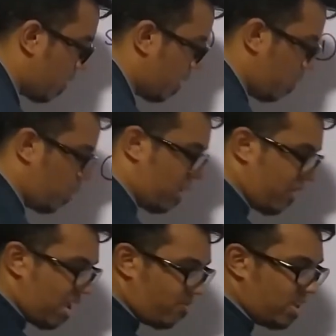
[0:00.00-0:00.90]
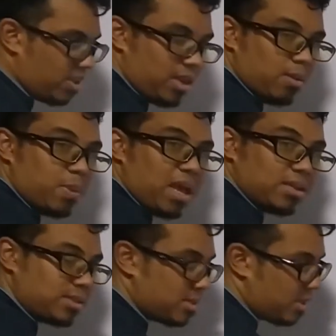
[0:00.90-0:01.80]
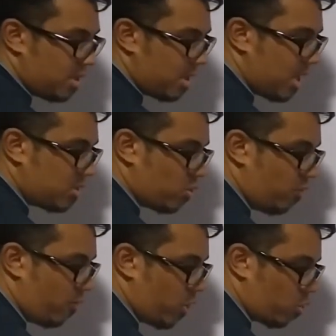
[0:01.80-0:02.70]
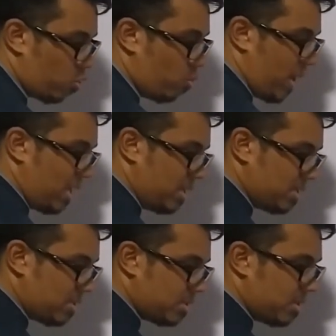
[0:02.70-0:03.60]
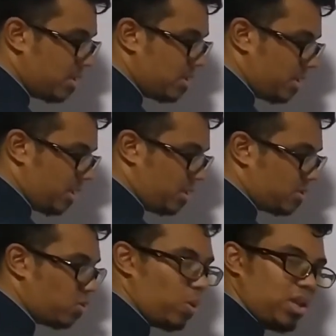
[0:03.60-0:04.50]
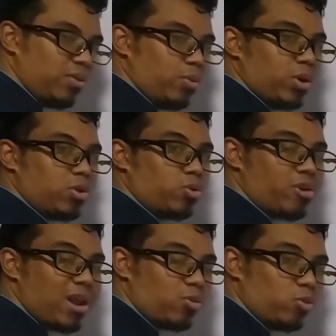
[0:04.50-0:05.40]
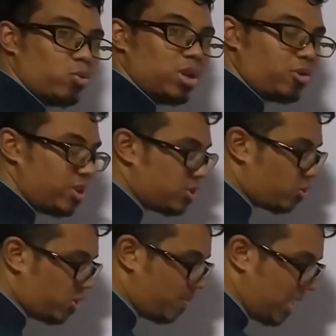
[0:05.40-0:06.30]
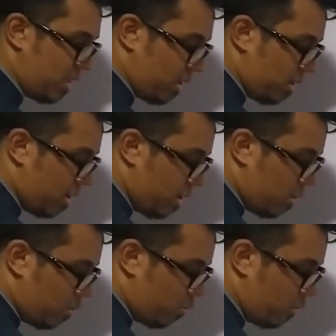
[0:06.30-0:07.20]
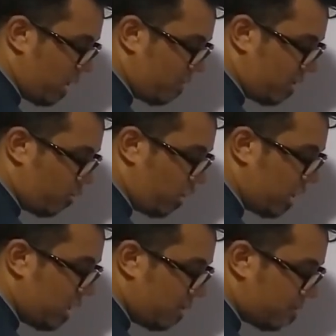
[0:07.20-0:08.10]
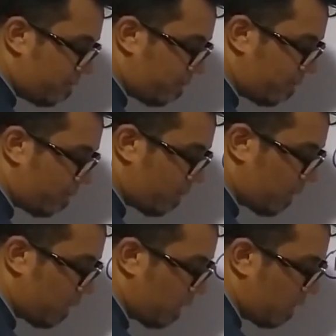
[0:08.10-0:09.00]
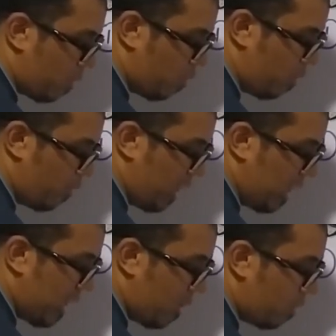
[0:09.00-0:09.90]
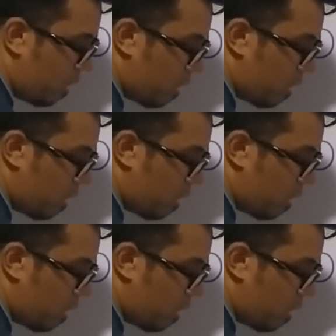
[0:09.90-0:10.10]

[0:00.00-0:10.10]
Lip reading: Okay. We have Fe3 plus, SO4 2 minus. Okay. So what if we were to try to do the crisscross method? We have the 3, we'll bring it down,